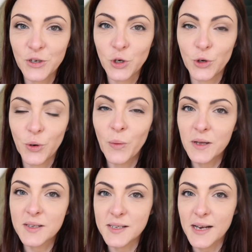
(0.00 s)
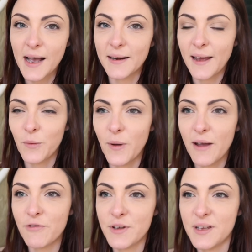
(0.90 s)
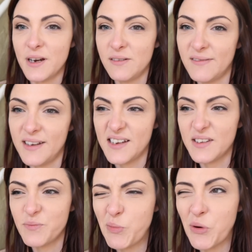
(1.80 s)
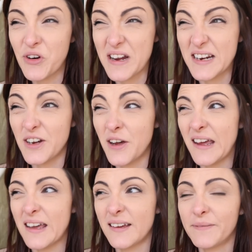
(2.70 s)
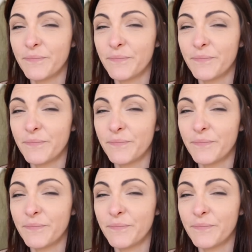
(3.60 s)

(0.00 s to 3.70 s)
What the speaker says: don't know where to start now. Everything is pretty dirty.